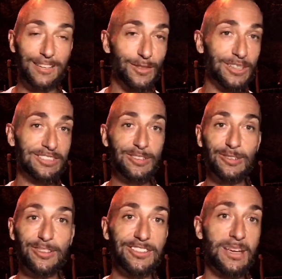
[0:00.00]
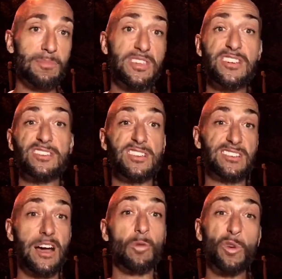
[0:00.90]
If you continue to do the same things and it's
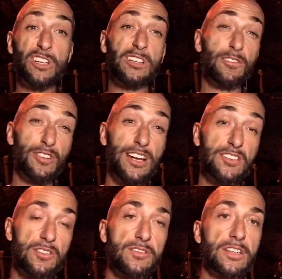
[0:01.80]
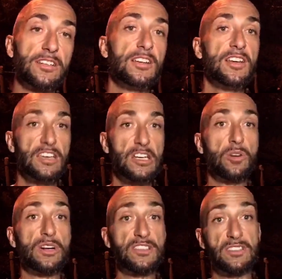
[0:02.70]
not working, if you're not serving
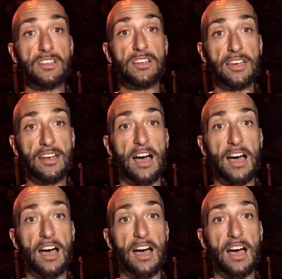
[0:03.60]
it's at